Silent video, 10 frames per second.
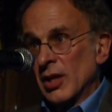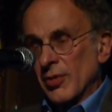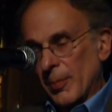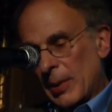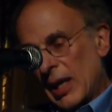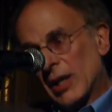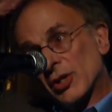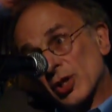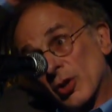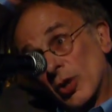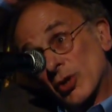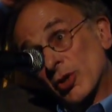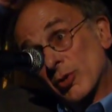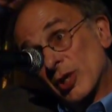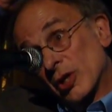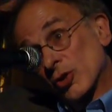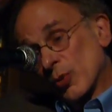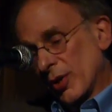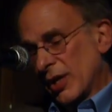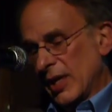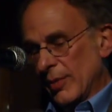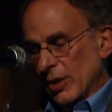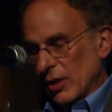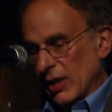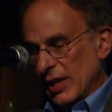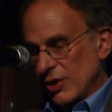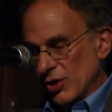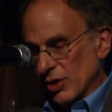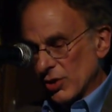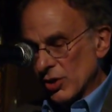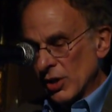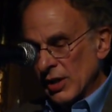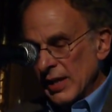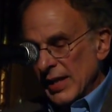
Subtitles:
The policy also deals with chemical agents,